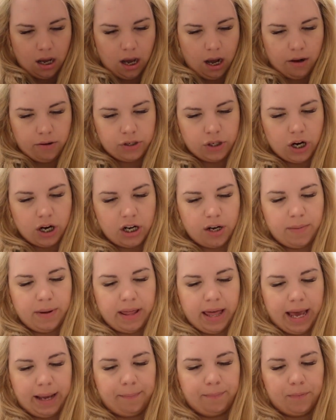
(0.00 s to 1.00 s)
I was starting to be
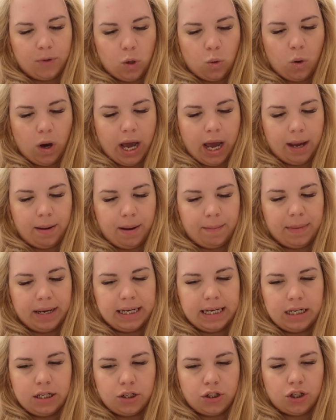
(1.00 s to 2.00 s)
like, okay, I might
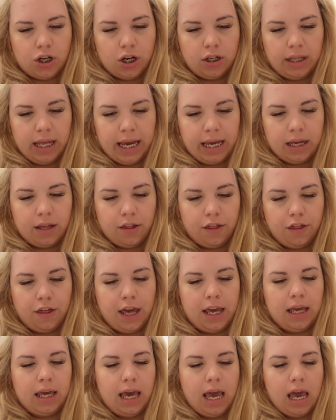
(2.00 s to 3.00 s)
need to start like
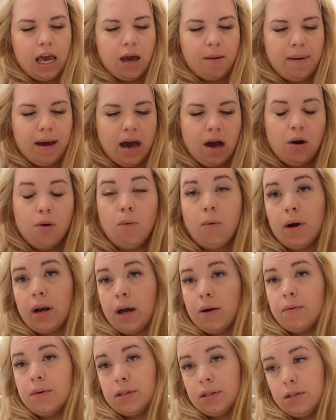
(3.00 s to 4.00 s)
thinking about what
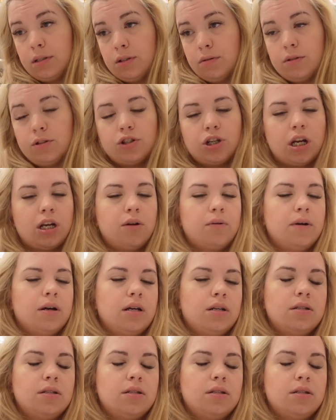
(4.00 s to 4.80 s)
I want to do in January.